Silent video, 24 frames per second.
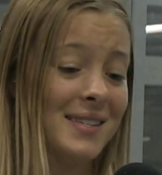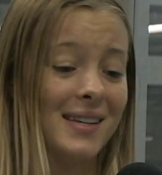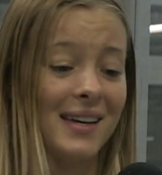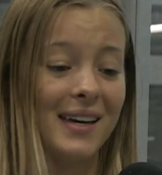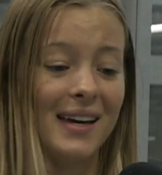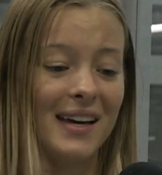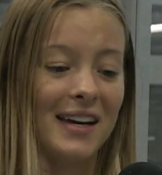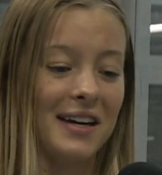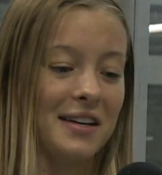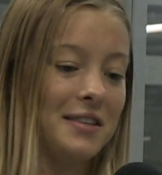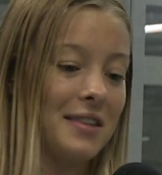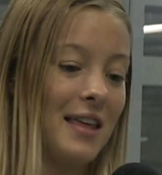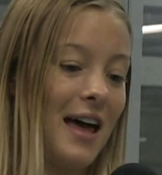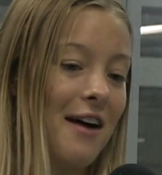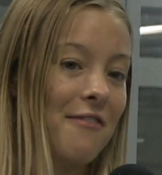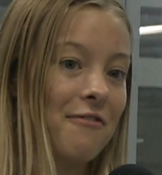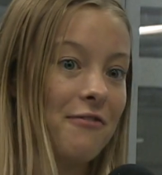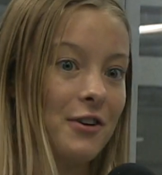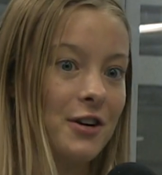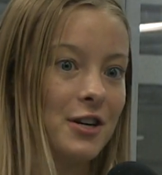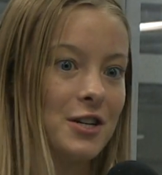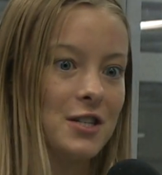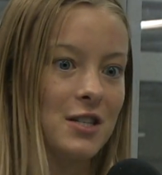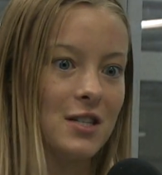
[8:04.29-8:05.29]
Like, at
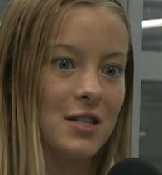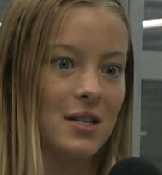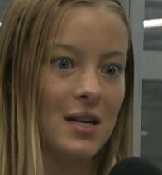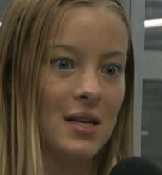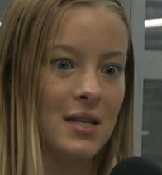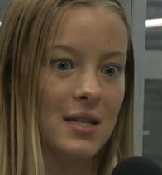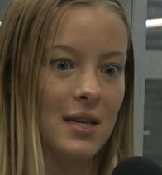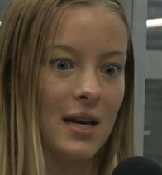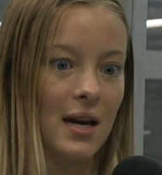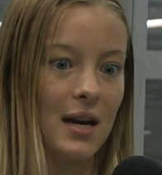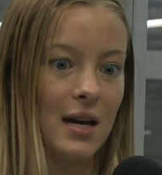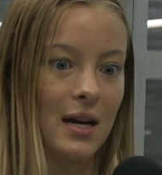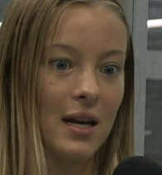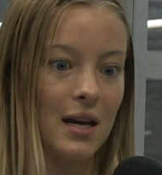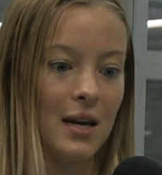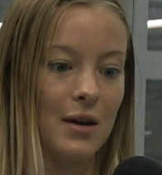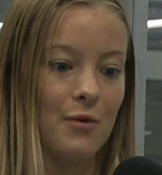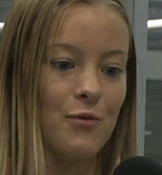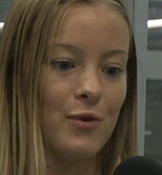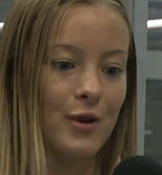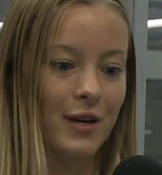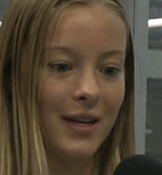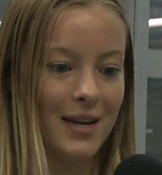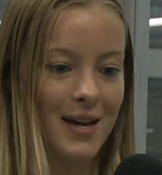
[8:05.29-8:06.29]
first, it's like,
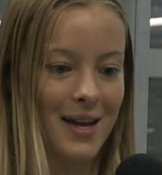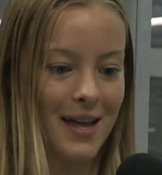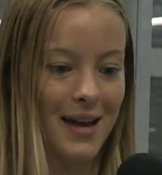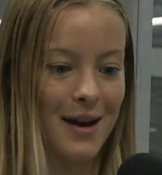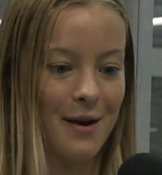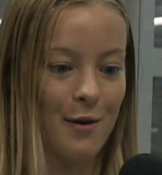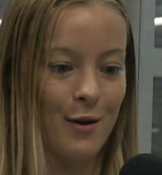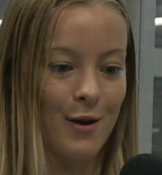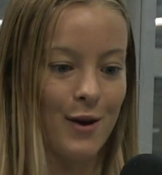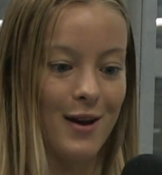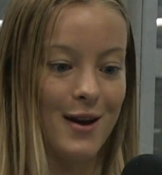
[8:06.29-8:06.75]
it really, like,